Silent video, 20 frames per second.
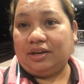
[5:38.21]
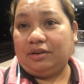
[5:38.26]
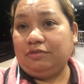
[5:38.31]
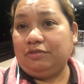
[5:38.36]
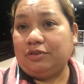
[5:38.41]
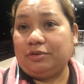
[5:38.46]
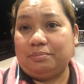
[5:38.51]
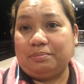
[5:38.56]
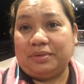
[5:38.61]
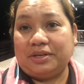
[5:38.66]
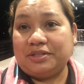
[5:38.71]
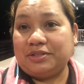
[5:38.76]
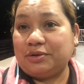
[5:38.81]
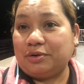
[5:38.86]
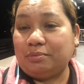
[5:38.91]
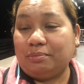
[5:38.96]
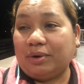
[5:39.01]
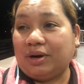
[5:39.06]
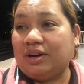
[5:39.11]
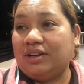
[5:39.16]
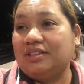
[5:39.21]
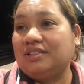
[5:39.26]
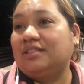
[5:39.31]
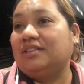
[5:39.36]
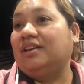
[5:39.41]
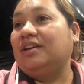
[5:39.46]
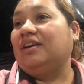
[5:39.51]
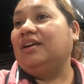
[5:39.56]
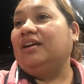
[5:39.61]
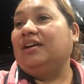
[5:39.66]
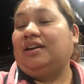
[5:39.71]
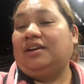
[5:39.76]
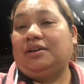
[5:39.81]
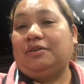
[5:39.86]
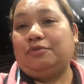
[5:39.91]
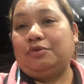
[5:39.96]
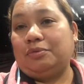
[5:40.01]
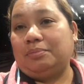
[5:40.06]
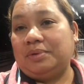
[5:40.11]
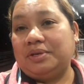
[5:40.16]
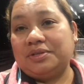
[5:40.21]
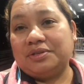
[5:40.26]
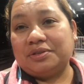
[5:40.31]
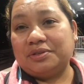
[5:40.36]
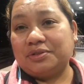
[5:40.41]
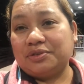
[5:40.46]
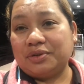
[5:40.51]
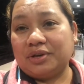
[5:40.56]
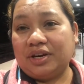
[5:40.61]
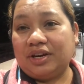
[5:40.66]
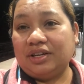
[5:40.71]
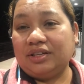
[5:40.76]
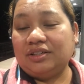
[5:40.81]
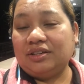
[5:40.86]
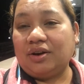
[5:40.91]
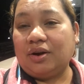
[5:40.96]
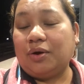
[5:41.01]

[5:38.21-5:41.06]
If you miss your bus, if you miss a train,